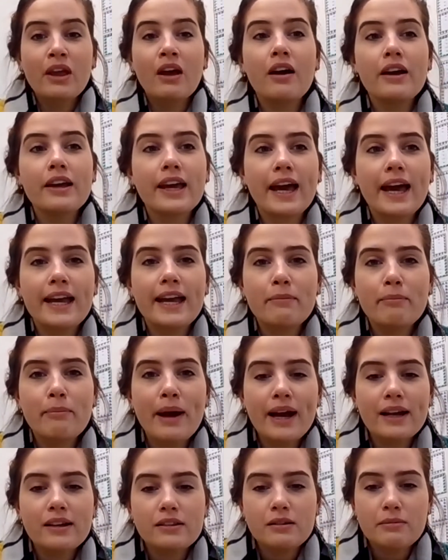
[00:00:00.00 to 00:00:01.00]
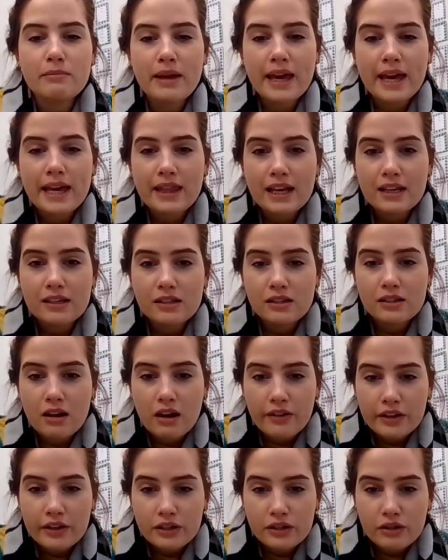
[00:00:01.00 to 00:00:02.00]
Okay, back to me. Let's
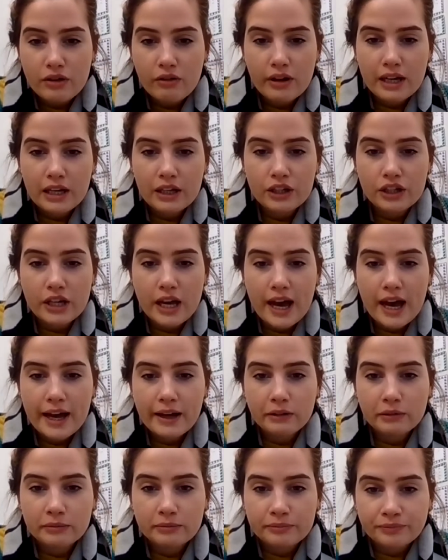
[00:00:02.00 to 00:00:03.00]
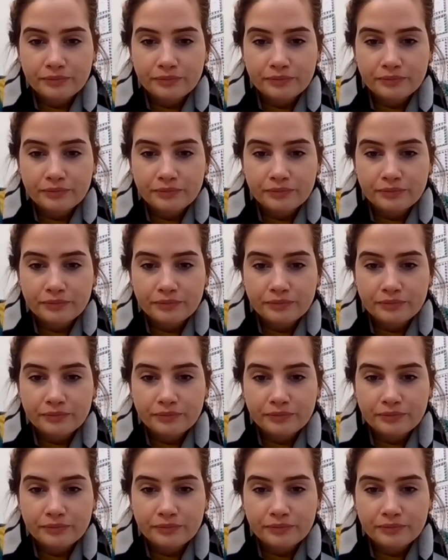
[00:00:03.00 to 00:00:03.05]
start this screen share.